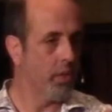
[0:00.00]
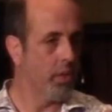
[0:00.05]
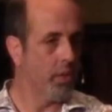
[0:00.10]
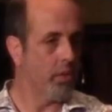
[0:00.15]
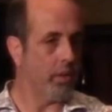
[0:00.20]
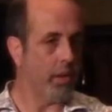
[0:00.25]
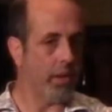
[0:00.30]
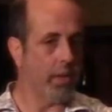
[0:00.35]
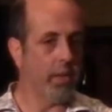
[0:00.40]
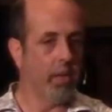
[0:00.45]

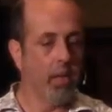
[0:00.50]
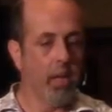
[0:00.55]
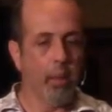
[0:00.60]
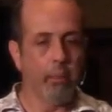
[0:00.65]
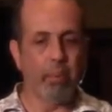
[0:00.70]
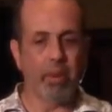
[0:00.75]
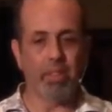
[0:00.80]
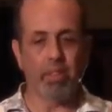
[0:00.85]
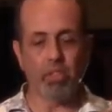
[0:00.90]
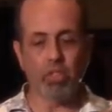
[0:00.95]
right?
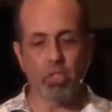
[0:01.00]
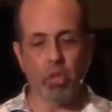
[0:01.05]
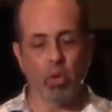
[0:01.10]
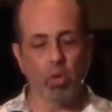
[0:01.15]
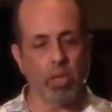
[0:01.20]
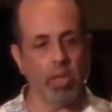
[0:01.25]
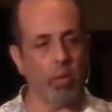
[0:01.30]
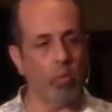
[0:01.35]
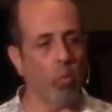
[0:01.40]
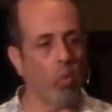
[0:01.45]
But there's
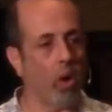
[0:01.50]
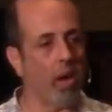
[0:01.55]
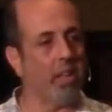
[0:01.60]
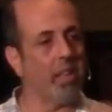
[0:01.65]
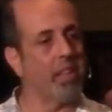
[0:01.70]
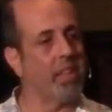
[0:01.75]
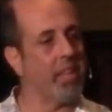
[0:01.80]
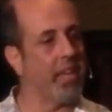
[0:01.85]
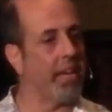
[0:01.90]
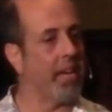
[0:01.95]
only one
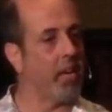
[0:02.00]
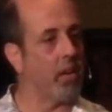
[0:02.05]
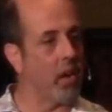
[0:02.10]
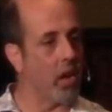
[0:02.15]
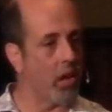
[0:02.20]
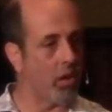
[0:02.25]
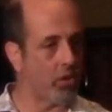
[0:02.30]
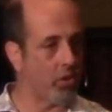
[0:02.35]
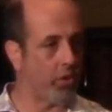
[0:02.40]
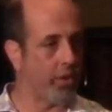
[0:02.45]
thing in
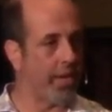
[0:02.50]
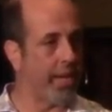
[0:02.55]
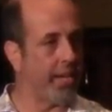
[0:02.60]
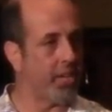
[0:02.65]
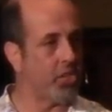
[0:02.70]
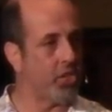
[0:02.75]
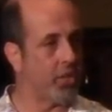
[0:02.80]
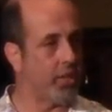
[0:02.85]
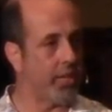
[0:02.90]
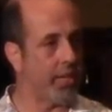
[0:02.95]
all
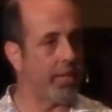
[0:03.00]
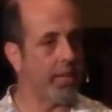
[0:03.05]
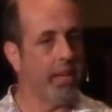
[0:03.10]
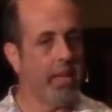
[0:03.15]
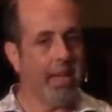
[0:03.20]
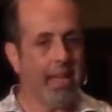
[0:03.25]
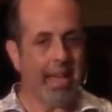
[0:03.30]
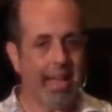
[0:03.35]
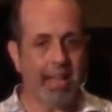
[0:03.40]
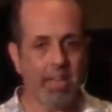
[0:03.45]
creation that
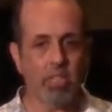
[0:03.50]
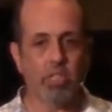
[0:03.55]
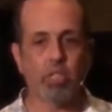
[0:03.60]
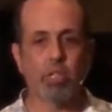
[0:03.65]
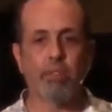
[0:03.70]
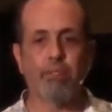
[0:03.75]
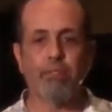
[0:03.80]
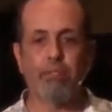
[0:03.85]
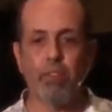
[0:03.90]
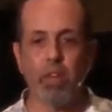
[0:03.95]
has
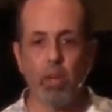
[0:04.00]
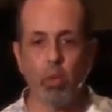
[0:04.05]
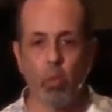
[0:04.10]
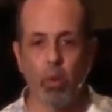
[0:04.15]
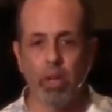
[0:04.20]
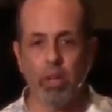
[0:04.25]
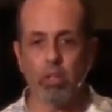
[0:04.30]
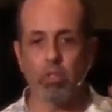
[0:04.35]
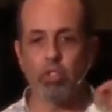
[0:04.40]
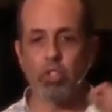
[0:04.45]
free
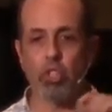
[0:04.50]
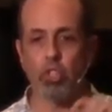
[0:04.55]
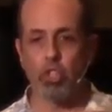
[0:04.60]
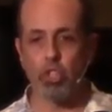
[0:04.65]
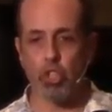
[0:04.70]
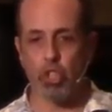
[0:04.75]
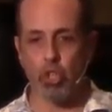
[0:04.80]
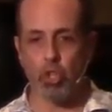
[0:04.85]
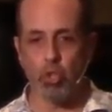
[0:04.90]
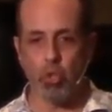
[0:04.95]
will to
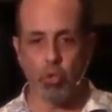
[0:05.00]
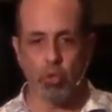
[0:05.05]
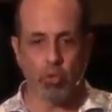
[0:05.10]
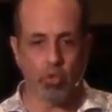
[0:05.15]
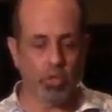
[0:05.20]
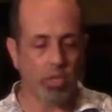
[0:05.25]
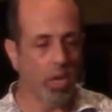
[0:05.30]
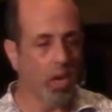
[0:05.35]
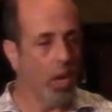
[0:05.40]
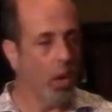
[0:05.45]

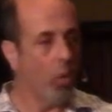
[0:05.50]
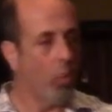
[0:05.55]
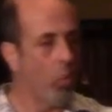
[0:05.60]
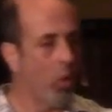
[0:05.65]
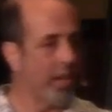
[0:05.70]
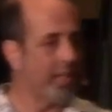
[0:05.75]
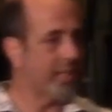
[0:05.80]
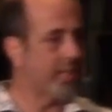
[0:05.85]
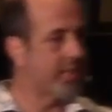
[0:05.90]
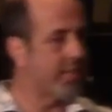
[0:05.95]
choose
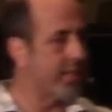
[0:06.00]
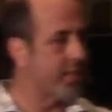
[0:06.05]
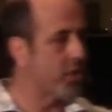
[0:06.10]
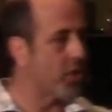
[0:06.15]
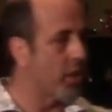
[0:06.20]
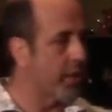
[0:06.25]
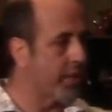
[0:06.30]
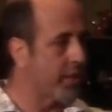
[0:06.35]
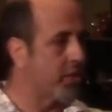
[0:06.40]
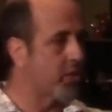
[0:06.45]
what sits
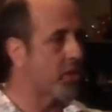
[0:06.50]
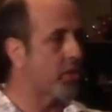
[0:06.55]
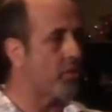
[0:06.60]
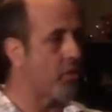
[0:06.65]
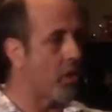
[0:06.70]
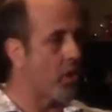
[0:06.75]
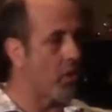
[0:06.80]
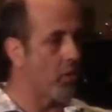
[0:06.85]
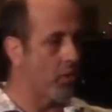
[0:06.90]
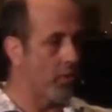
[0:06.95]
on its
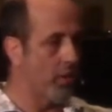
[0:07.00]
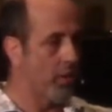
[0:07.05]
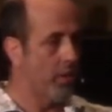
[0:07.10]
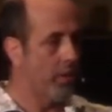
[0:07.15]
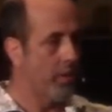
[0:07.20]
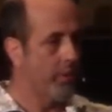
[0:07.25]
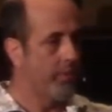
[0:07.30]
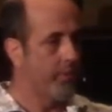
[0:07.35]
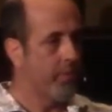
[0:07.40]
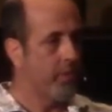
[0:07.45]
throne,
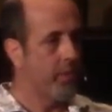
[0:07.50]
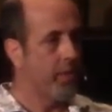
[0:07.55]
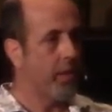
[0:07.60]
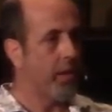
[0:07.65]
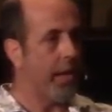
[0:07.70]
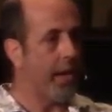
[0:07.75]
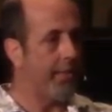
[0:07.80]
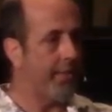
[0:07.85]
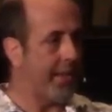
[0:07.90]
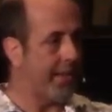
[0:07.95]

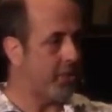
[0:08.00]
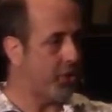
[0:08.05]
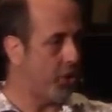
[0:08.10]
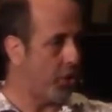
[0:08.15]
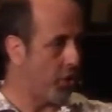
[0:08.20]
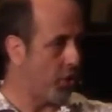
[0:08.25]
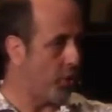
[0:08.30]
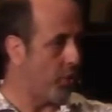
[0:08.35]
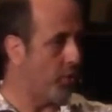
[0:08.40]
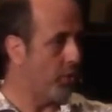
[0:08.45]
and that's
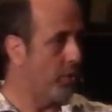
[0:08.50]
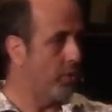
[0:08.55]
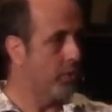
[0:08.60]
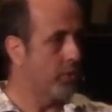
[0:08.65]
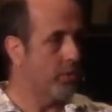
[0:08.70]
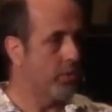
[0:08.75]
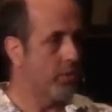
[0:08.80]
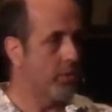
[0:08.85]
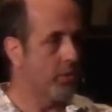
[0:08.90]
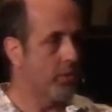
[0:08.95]
you.
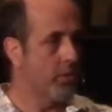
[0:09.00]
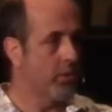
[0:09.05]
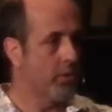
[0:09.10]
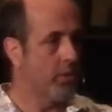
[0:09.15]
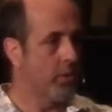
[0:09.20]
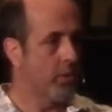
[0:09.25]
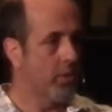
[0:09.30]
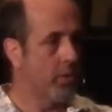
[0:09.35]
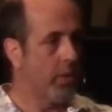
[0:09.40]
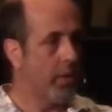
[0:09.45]

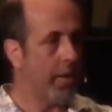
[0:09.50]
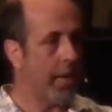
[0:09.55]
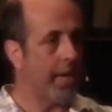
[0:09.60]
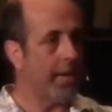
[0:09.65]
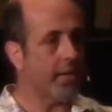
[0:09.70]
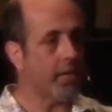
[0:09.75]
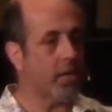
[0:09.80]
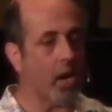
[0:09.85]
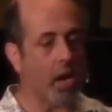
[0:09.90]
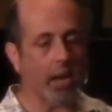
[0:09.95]

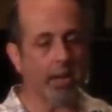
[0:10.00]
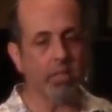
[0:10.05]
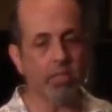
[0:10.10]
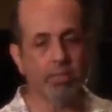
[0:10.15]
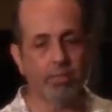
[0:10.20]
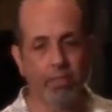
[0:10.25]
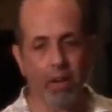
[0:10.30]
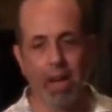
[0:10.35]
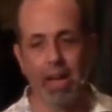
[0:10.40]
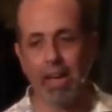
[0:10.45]
And God is
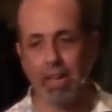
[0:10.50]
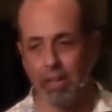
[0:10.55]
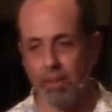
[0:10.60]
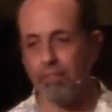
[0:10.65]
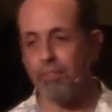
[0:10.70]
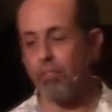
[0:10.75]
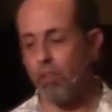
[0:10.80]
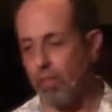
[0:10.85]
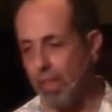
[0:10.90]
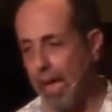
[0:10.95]
vying
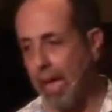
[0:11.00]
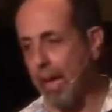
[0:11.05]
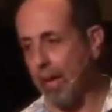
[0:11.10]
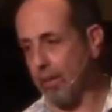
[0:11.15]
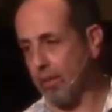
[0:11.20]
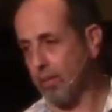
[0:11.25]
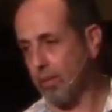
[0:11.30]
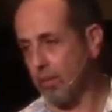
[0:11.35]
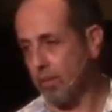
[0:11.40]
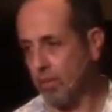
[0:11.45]
for that.
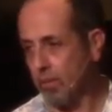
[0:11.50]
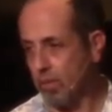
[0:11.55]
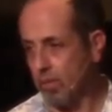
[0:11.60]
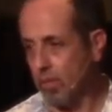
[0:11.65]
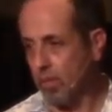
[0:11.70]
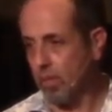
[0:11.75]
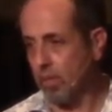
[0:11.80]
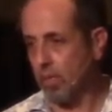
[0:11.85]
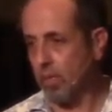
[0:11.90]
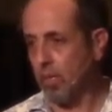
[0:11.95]

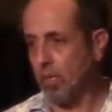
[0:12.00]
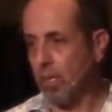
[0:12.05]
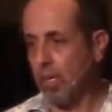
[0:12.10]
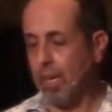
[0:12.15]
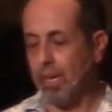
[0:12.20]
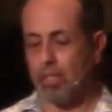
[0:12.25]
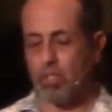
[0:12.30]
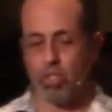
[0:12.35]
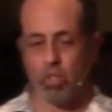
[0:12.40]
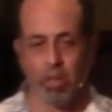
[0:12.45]

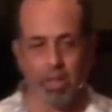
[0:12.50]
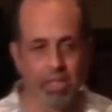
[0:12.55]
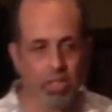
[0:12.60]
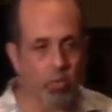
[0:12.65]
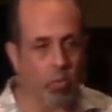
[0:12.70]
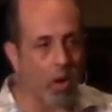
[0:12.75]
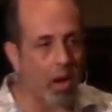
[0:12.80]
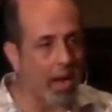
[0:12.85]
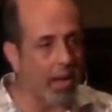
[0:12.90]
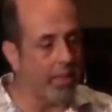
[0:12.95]
And so that's
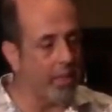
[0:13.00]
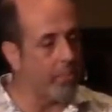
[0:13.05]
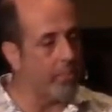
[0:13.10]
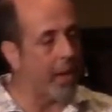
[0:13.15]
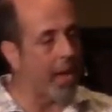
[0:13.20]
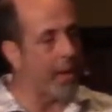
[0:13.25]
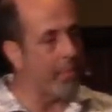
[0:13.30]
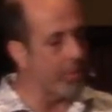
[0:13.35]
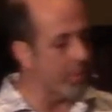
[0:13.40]
why the Bible